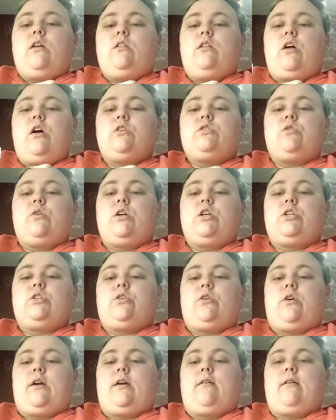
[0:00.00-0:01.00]
Long story
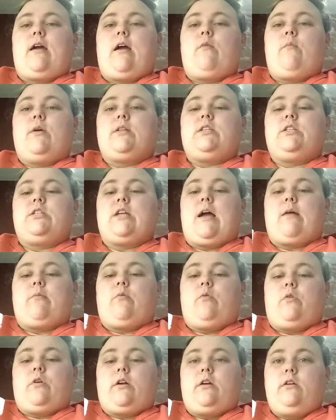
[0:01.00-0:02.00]
short, I went to Job
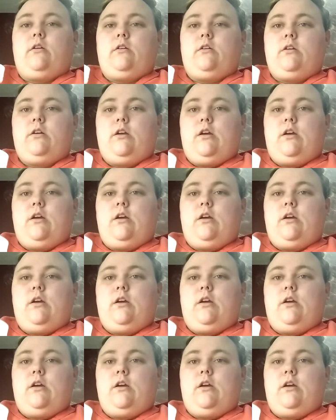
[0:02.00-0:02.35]
Corps